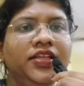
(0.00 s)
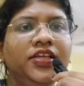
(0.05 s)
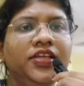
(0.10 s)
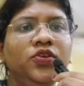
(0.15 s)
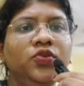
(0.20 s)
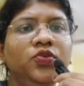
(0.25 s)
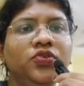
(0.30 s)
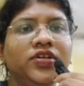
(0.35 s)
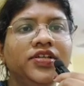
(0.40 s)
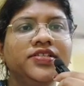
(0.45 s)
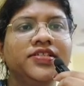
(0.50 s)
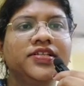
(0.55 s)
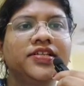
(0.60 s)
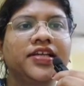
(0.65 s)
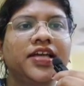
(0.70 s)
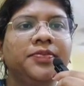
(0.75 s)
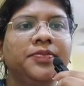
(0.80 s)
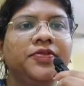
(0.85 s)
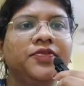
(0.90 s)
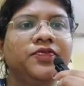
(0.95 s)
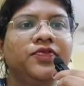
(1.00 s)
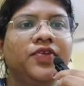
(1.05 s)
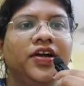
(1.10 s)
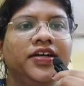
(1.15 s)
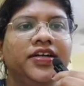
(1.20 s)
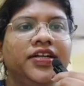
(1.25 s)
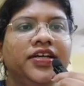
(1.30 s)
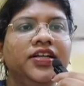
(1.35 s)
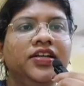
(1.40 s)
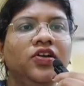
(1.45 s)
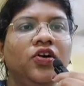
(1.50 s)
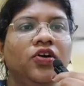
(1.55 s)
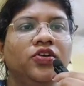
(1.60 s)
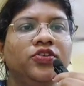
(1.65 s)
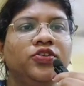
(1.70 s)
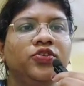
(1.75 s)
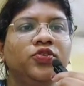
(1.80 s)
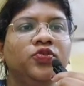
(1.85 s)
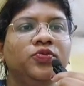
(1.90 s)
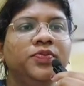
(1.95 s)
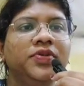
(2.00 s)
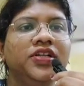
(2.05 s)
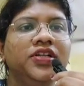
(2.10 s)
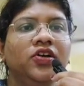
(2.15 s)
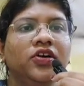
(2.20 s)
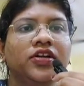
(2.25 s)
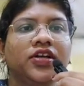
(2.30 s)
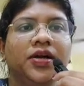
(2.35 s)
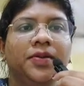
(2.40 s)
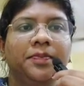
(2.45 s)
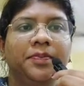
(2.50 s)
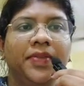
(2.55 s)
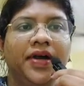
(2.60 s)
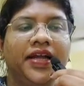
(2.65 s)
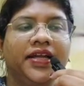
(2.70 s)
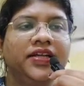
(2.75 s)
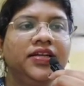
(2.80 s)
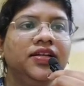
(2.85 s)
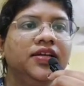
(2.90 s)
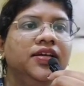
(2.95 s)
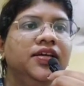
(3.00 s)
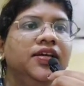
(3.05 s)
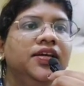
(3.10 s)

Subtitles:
In the uterus, it can be fundal or tubal or combined.